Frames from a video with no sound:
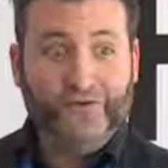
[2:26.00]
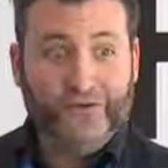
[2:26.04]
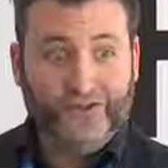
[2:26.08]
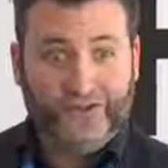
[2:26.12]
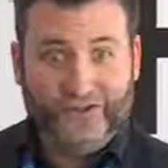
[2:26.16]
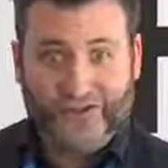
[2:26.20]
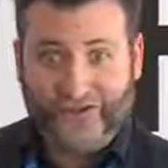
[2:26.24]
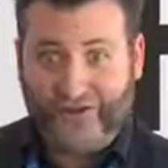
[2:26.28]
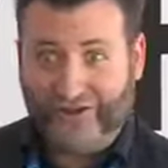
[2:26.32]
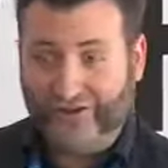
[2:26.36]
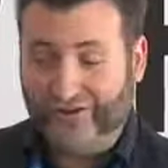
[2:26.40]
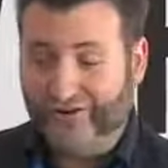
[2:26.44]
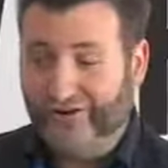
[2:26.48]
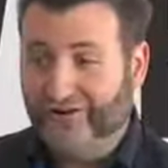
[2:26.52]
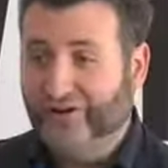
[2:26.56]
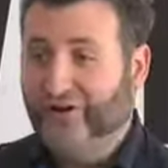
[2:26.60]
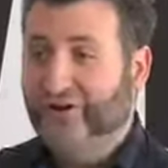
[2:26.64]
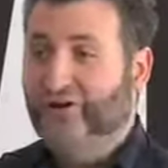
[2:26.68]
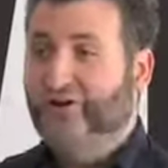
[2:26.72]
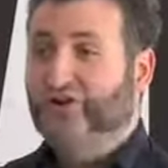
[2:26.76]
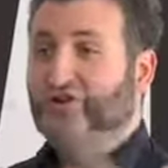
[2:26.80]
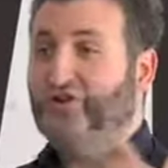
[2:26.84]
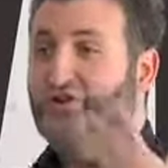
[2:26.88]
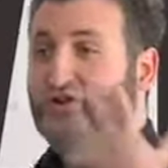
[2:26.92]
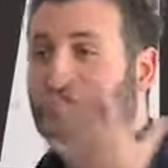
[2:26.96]
each other,
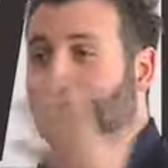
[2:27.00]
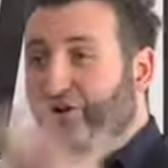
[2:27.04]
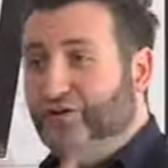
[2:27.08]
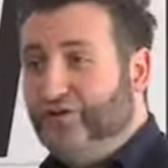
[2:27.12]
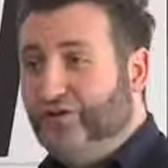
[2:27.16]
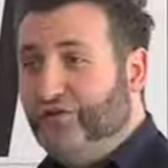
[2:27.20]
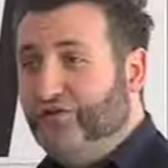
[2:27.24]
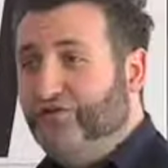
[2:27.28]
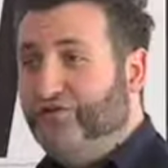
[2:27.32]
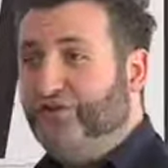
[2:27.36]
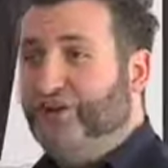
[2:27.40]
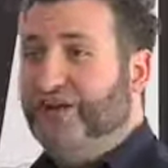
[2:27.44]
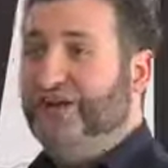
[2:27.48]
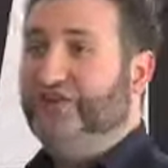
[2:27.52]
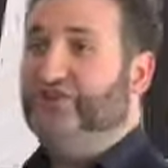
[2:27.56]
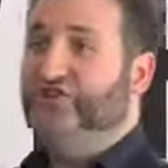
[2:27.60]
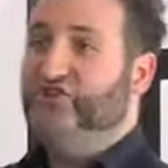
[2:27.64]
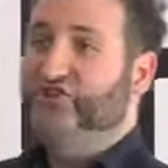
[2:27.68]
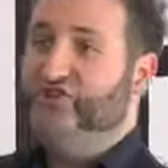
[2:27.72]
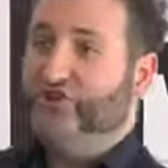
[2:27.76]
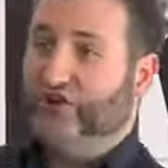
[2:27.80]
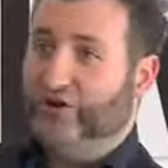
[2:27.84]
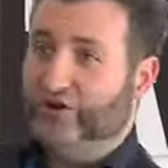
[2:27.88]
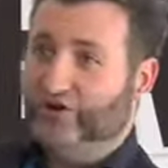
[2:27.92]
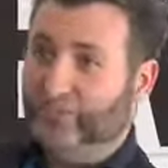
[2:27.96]
show their face,
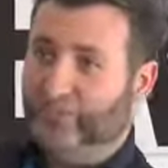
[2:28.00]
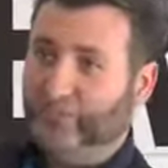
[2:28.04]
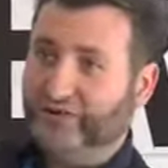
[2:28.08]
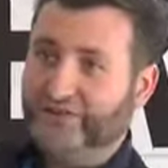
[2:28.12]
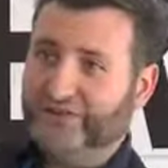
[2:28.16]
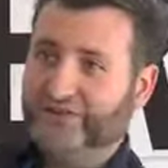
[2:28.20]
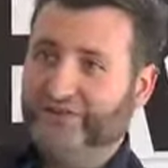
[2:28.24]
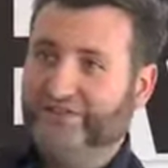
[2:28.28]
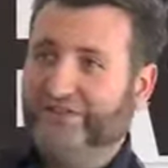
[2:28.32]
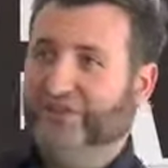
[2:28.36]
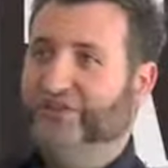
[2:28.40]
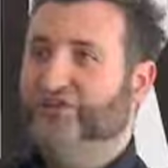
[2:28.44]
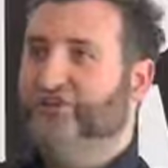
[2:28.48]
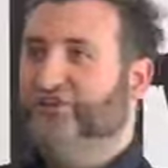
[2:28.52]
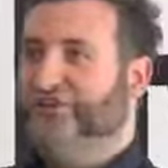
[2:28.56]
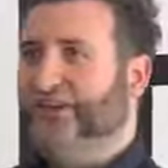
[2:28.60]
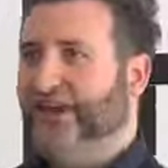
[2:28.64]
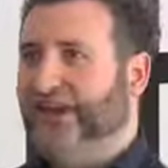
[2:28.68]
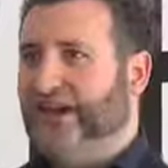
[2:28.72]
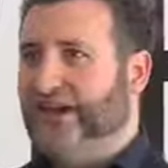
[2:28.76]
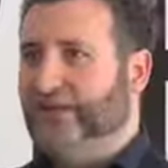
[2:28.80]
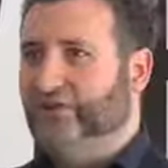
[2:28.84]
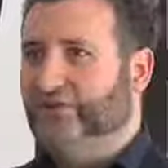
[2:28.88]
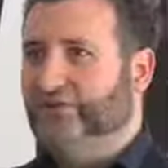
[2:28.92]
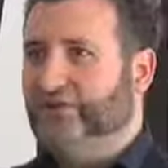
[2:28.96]
share their presentation,
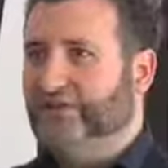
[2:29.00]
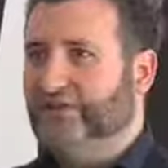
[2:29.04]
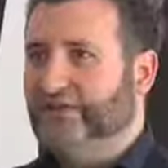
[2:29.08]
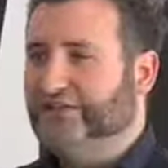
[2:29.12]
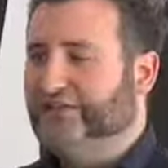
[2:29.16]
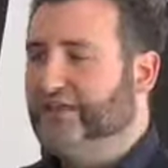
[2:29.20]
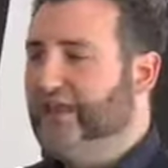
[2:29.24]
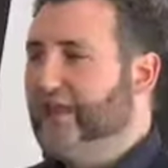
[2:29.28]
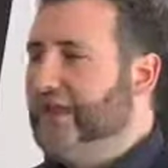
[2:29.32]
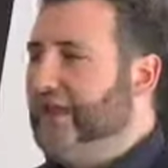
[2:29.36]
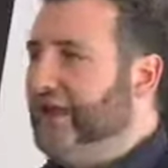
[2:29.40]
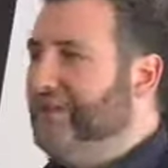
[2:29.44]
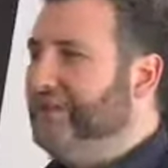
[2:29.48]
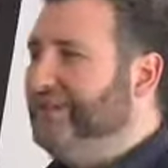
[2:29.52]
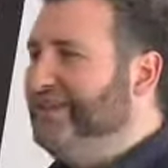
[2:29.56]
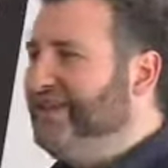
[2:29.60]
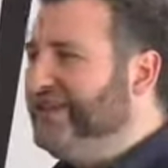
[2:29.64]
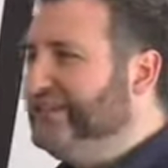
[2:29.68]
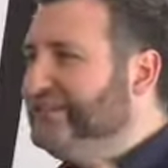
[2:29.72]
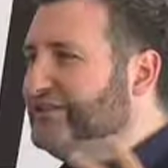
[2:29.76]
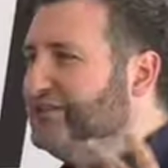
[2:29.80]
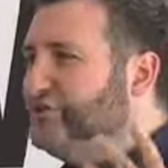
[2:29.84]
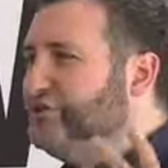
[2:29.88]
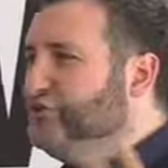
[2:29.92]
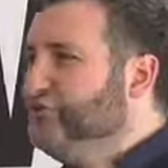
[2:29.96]
annotate. I mean,
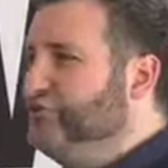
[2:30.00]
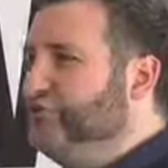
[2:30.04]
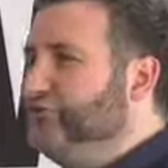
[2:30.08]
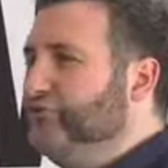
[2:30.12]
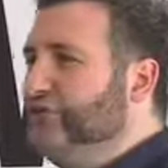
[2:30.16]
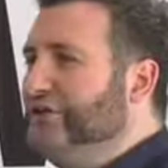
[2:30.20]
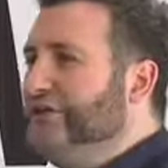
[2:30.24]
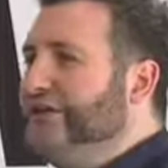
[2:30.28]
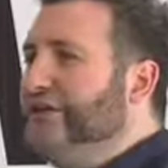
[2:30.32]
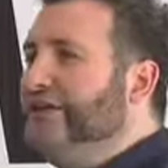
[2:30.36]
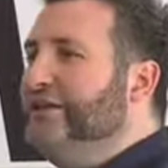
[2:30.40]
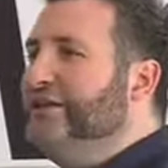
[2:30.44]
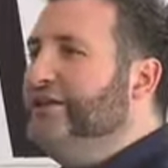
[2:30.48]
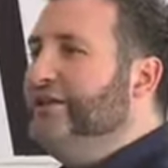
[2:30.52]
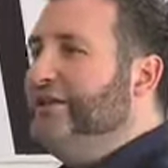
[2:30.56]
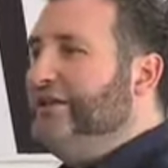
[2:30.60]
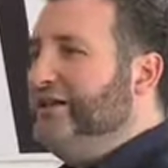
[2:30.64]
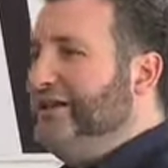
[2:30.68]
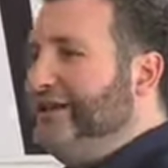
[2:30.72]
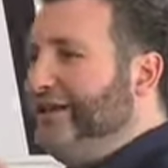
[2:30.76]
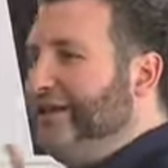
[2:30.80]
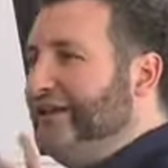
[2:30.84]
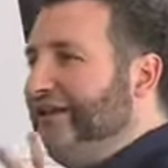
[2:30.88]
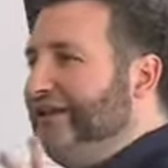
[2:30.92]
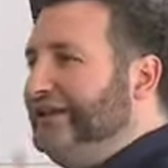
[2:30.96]
that's a truly
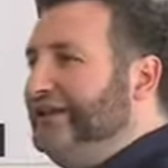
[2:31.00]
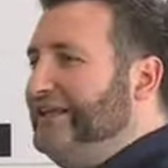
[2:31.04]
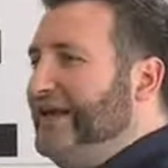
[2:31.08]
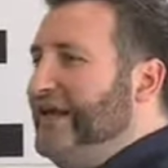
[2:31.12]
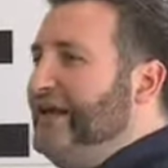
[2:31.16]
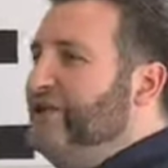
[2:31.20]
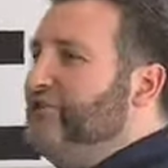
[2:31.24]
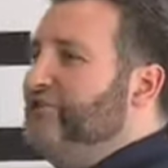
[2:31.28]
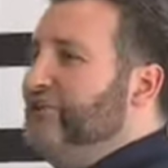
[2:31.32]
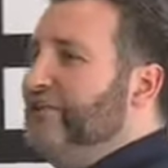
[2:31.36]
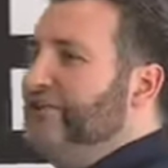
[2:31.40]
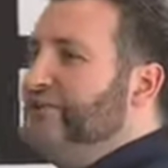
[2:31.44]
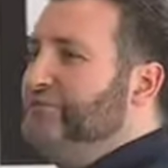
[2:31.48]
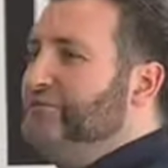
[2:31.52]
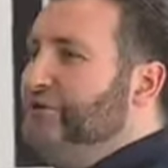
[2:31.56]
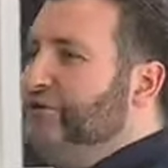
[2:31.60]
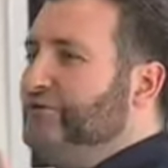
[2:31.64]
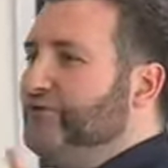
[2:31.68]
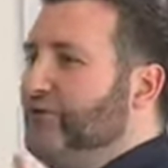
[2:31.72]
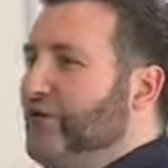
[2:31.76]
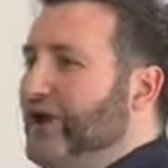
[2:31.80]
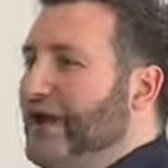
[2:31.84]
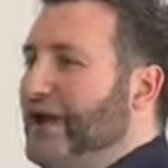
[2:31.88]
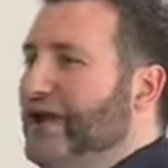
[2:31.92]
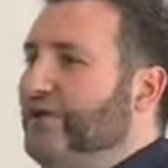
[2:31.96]
engaging
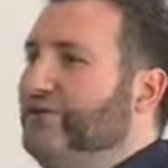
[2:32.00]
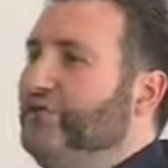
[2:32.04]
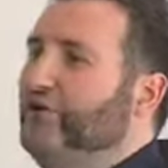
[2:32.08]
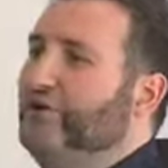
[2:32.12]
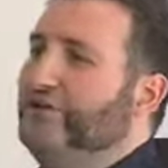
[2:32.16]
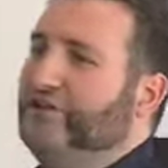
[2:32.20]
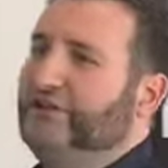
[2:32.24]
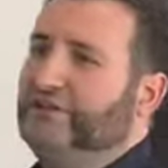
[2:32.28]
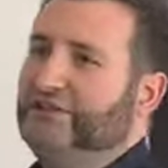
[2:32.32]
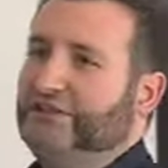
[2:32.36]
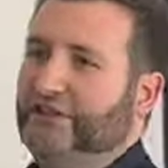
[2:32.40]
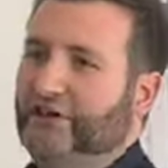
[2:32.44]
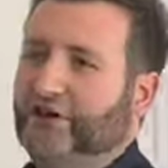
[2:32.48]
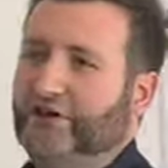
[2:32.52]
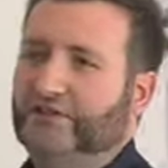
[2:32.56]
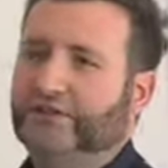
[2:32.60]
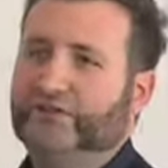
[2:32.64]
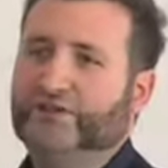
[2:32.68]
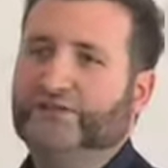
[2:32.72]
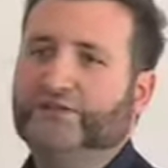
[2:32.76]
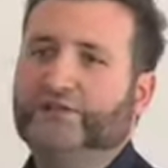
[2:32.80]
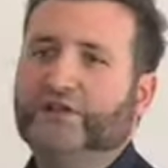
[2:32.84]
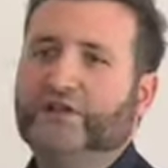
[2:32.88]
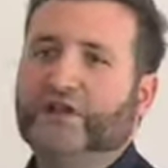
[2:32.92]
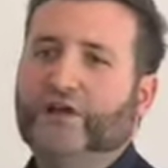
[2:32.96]
experience for everyone in the
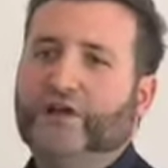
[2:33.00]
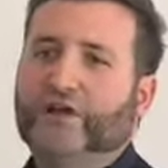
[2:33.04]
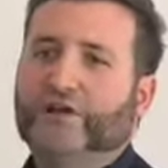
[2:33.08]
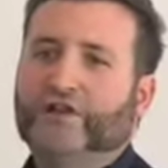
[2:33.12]
audience.